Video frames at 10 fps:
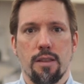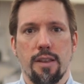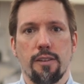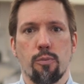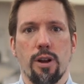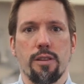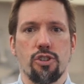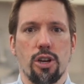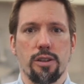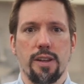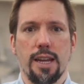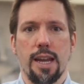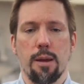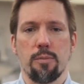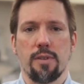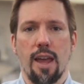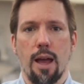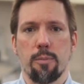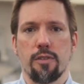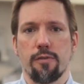That's where the Chung-Tae Kim
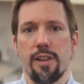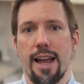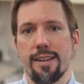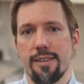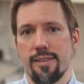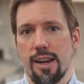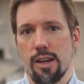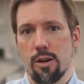tab's flat design